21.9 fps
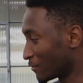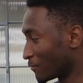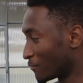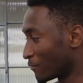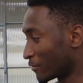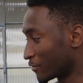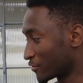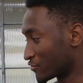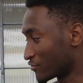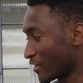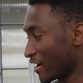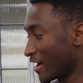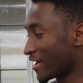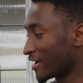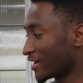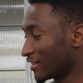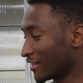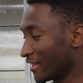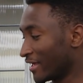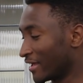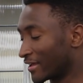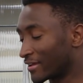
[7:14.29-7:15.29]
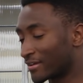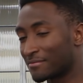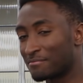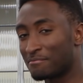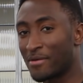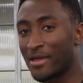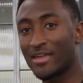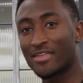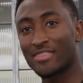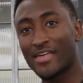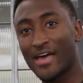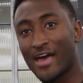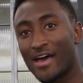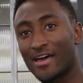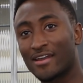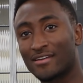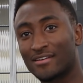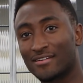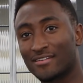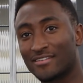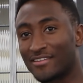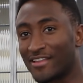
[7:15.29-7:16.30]
we're trying to make that
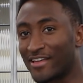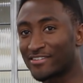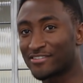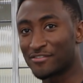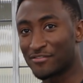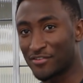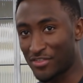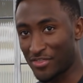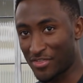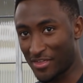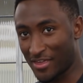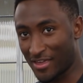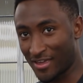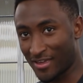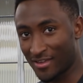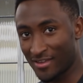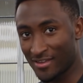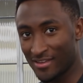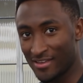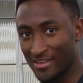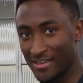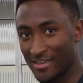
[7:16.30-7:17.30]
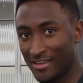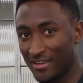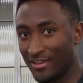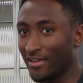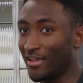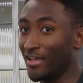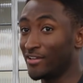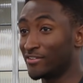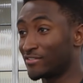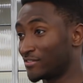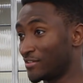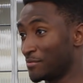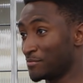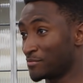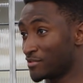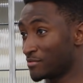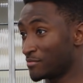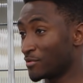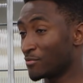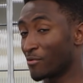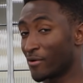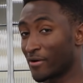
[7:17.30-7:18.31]
less of a thing. It seems
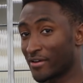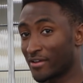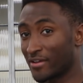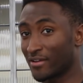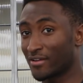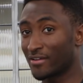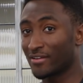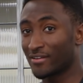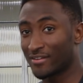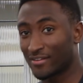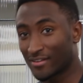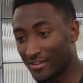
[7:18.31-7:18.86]
to be working.